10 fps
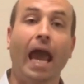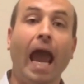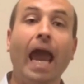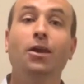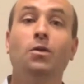
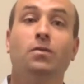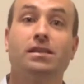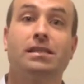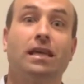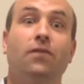and you
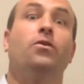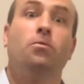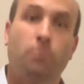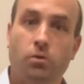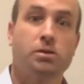want to sell it for
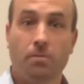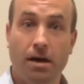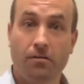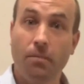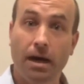the most
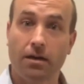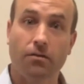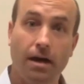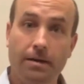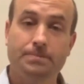amount of money,
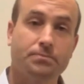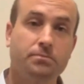right?